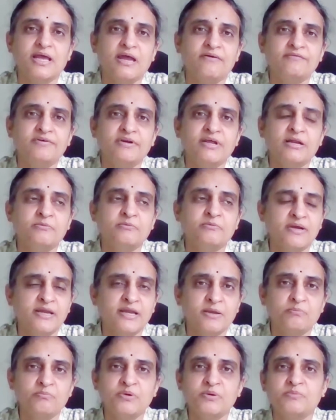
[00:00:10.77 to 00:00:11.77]
I've done my
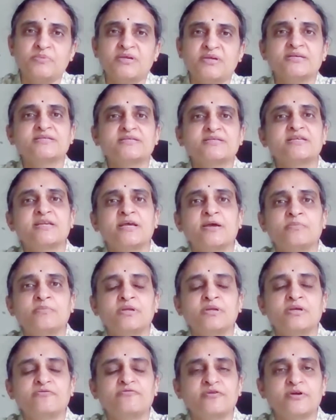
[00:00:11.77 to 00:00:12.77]
MBBS and
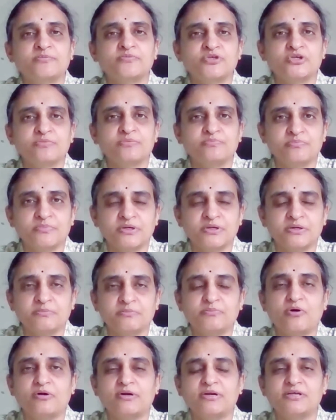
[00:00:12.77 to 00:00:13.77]
MD from
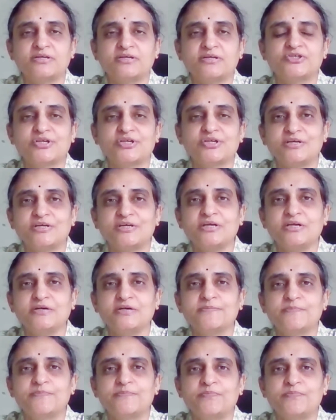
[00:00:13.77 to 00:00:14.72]
JIPMA, Pondicherry,